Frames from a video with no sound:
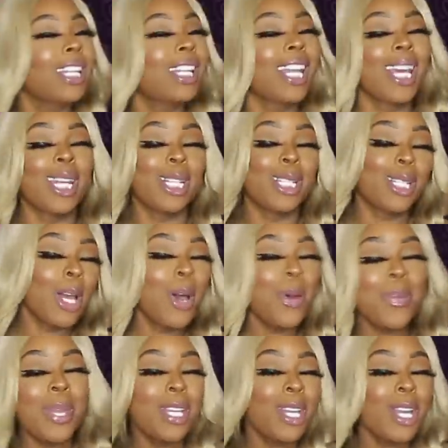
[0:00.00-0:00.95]
the lady
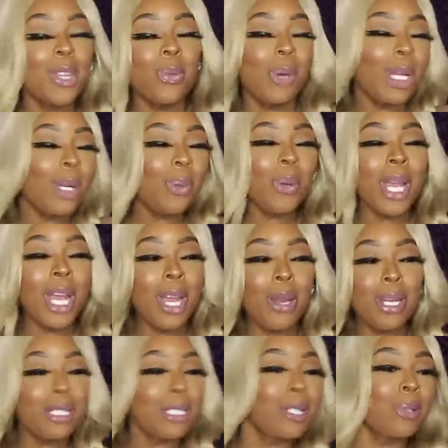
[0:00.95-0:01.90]
told me another way to
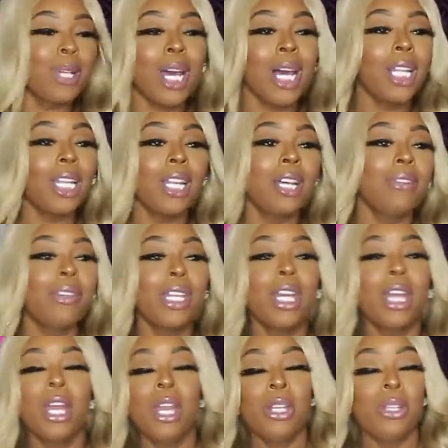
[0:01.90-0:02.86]
wear it. So now I love
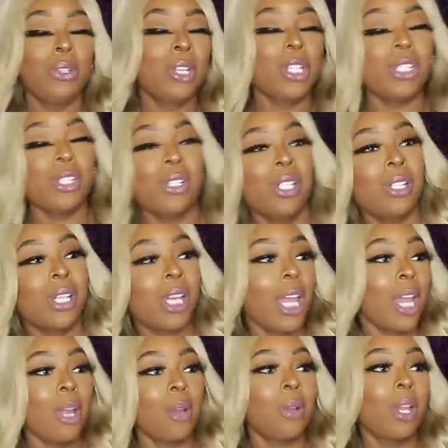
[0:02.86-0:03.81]
it. You get your little
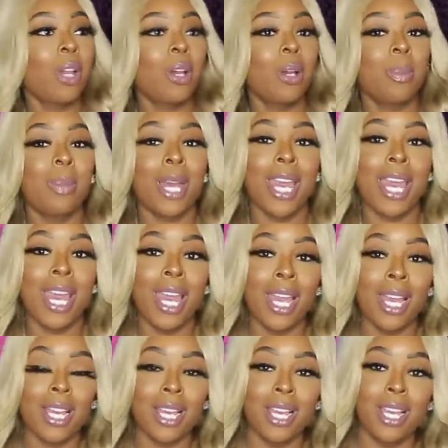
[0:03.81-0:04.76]
carry-on
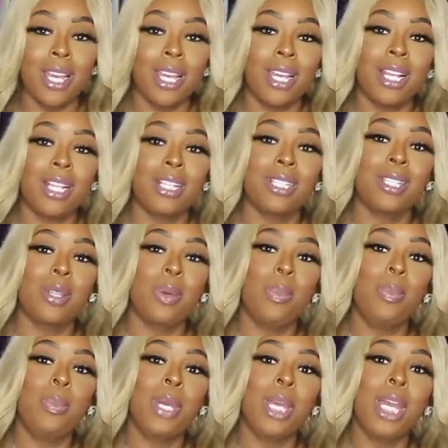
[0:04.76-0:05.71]
bag it's
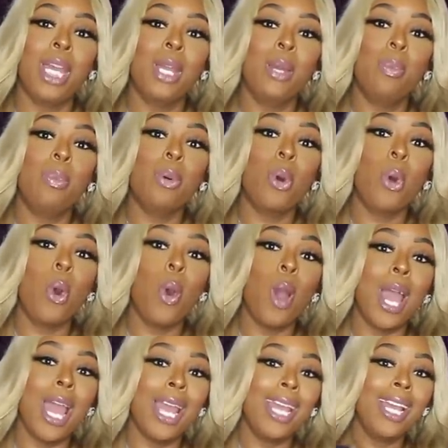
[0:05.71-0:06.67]
the big
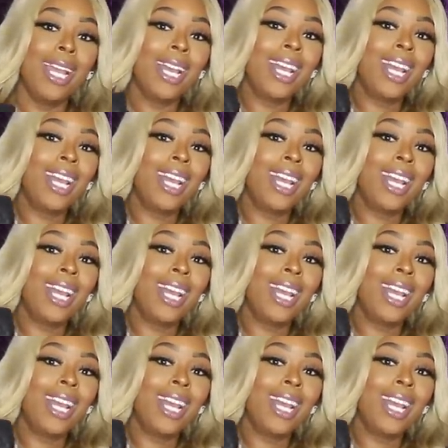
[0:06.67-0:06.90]
boy.